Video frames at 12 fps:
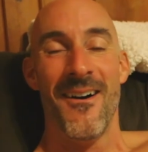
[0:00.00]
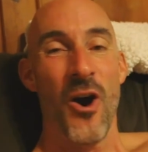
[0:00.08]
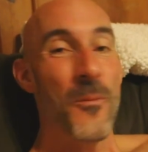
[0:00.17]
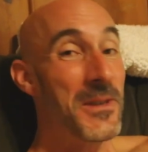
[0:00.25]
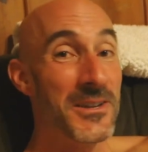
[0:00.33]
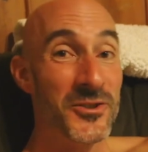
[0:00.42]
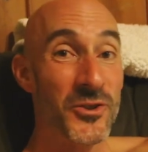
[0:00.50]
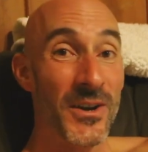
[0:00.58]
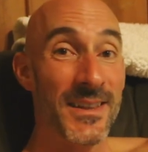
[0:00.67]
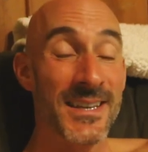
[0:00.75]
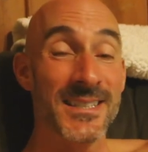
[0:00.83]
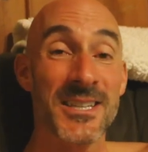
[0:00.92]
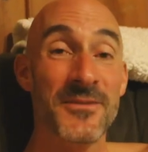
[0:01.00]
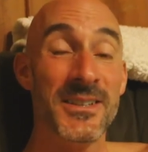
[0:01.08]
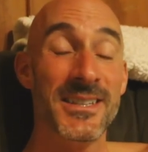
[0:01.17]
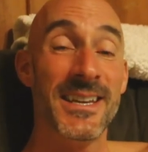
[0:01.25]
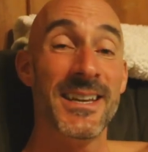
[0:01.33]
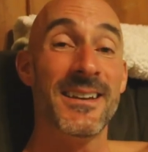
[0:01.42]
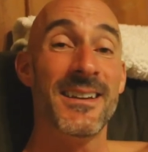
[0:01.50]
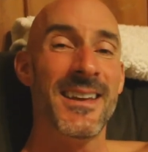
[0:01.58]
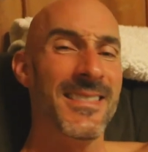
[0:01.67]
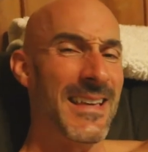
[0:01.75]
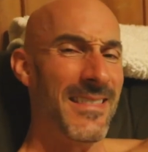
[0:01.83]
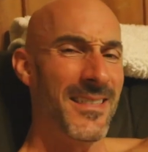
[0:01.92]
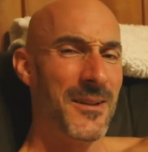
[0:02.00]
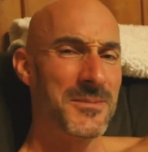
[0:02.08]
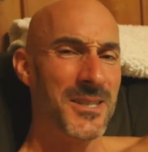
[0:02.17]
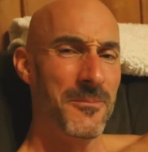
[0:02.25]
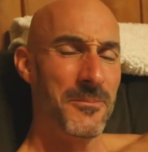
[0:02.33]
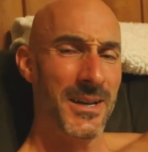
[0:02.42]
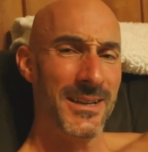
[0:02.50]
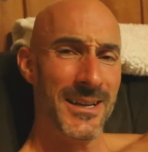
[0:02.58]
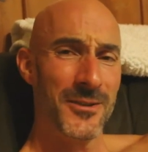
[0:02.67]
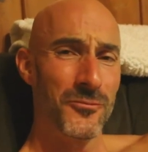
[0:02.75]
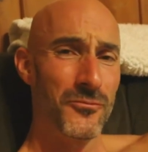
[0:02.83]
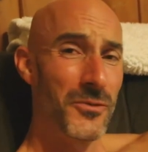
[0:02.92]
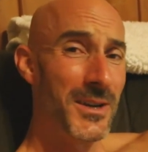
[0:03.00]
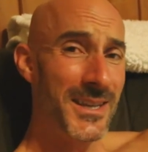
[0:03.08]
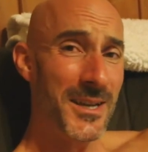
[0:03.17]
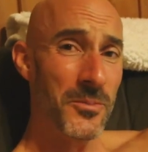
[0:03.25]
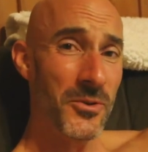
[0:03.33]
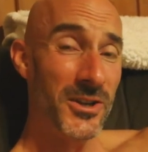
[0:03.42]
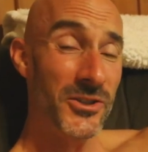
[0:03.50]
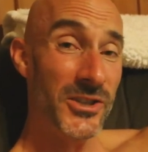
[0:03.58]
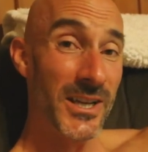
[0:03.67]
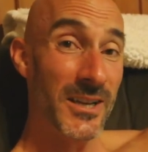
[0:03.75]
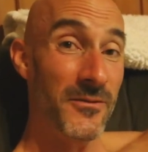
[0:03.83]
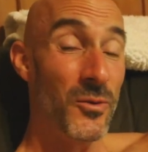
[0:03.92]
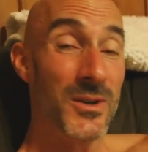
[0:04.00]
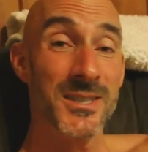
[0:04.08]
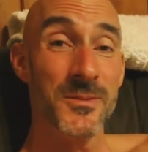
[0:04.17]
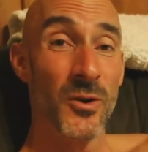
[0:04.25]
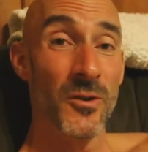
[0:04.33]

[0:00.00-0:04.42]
Hope you enjoyed this. If you did, hit that thumbs up button. I'd really appreciate it. If you want to see